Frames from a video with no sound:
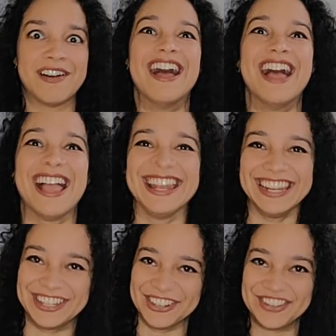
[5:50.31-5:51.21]
I
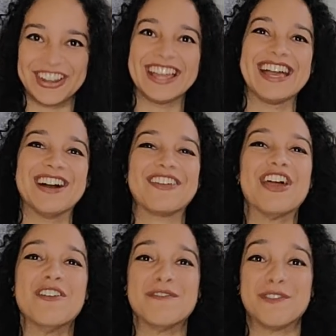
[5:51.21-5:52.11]
need to try out
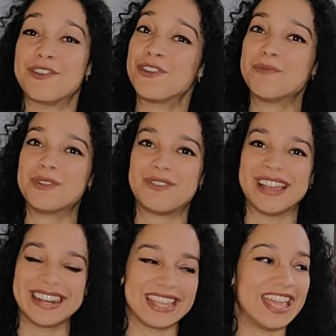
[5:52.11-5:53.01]
for normal
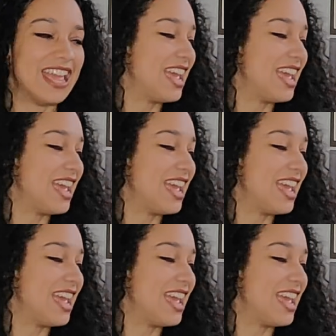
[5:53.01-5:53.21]
writing.